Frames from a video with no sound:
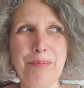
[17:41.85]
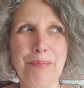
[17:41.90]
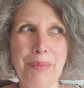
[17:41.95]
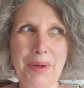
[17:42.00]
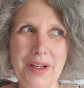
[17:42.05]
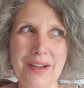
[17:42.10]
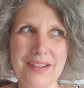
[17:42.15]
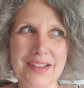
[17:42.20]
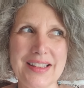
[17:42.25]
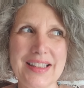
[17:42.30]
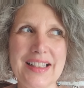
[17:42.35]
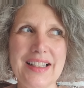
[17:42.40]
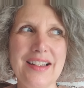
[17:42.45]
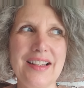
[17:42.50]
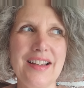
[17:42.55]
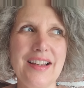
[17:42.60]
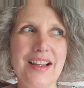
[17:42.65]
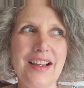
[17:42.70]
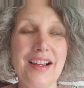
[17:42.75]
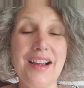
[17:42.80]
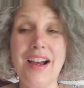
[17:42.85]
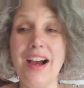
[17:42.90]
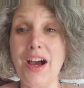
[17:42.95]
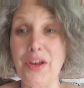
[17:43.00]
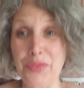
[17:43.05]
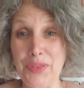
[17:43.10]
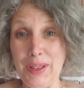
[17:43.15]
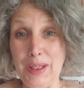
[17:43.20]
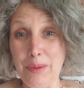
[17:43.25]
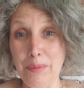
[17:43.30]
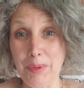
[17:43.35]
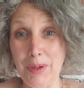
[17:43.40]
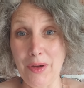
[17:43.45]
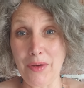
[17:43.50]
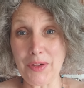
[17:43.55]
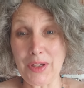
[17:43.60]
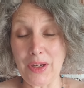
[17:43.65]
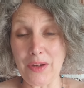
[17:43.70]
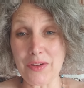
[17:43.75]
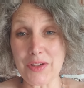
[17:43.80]
But I think we
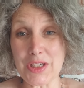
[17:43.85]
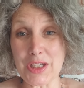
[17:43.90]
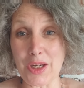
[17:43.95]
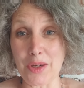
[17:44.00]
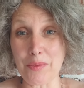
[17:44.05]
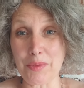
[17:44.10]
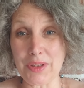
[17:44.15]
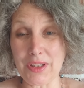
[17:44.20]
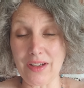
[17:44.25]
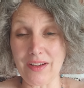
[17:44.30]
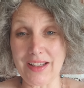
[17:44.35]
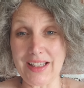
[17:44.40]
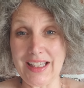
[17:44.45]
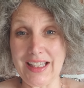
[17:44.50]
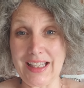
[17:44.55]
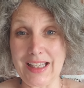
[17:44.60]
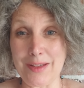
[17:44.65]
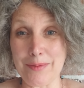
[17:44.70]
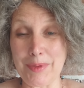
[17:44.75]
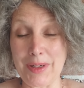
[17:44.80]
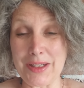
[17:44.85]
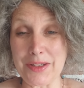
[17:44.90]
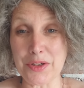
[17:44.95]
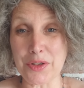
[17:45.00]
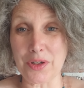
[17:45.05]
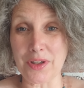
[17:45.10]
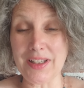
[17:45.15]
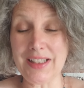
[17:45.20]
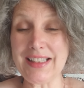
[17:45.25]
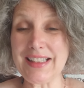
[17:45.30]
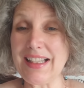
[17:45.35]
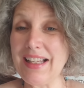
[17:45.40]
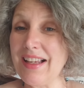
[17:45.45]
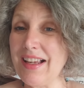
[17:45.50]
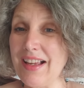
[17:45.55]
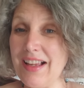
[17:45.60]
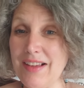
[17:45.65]
are going to go with an IKEA mattress.